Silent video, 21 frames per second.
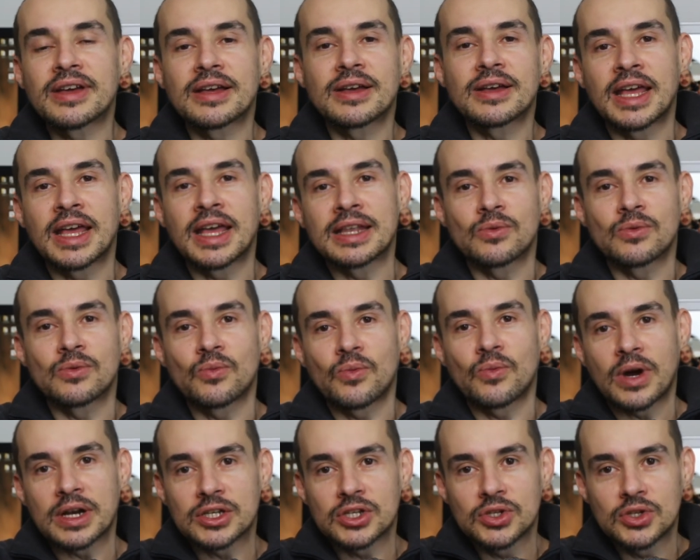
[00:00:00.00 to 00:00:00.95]
and
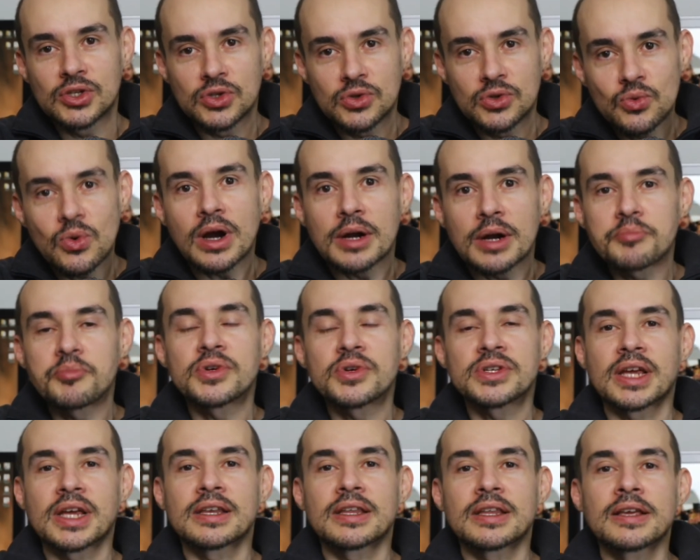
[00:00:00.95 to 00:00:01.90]
what you are
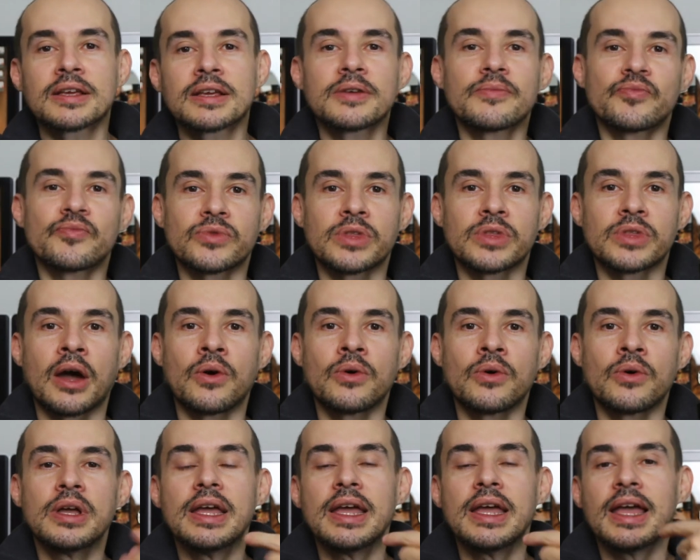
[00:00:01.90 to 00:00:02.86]
presenting now,
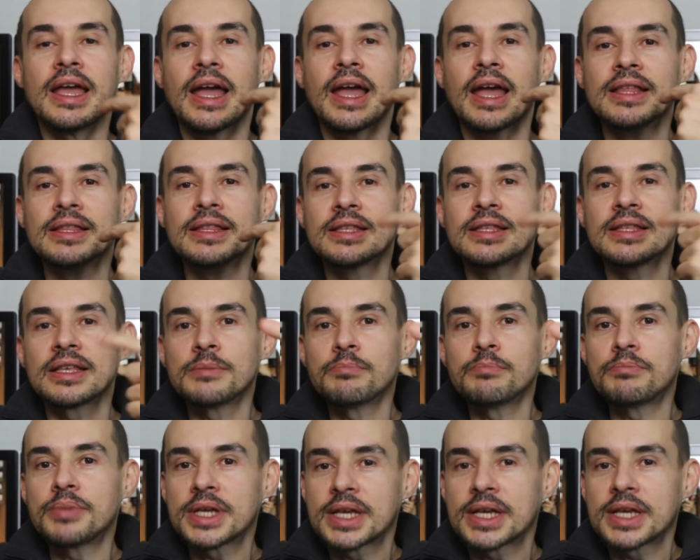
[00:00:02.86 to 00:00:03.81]
and
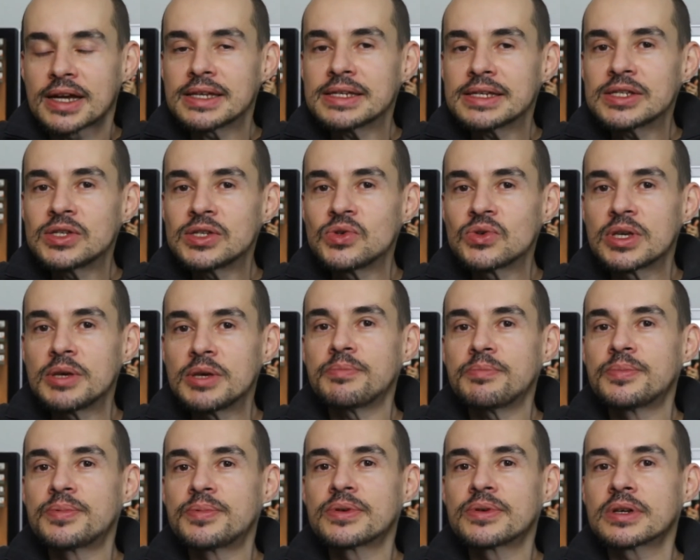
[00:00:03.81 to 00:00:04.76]
because you
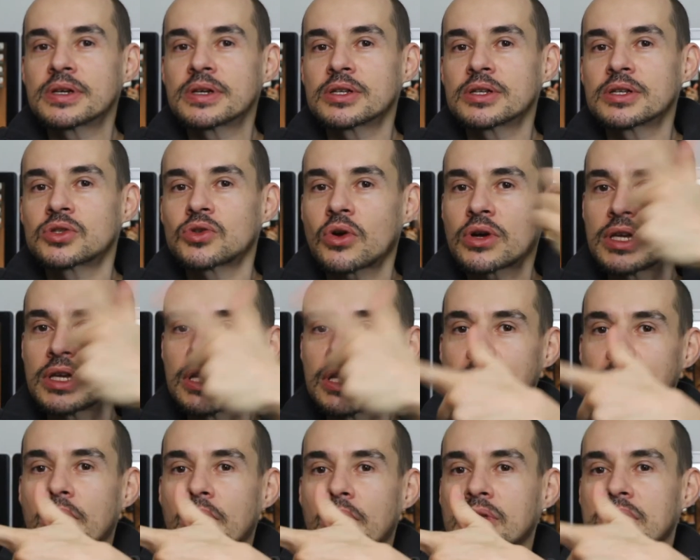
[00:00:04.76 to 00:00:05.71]
keep talking
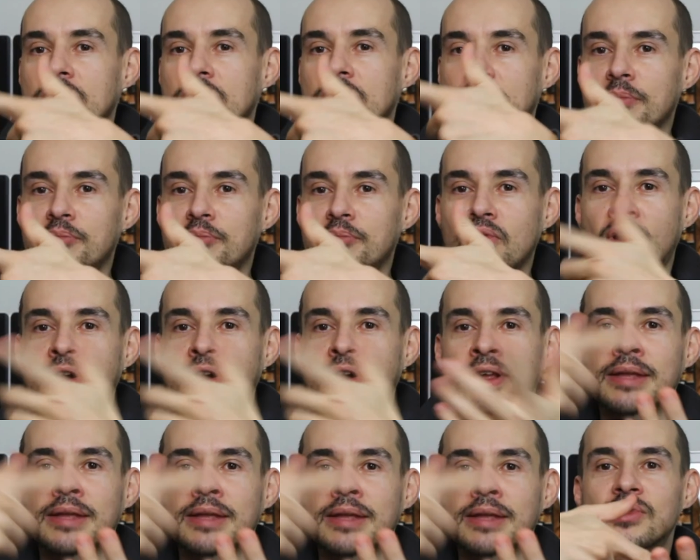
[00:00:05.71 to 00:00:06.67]
about the
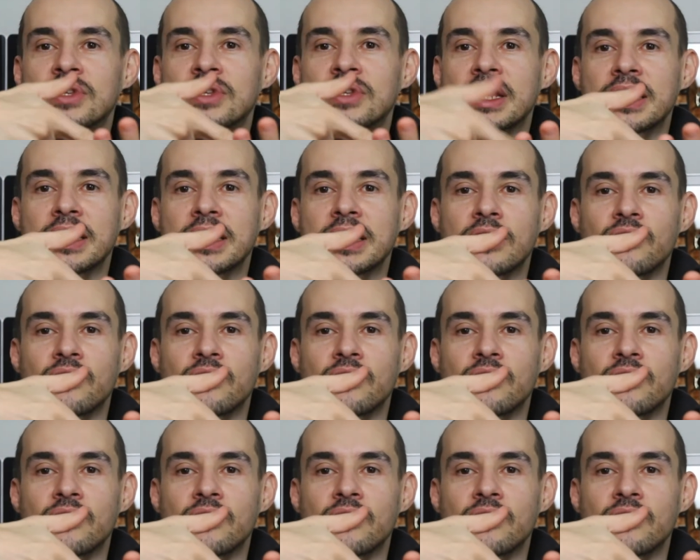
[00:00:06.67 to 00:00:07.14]
product and presenting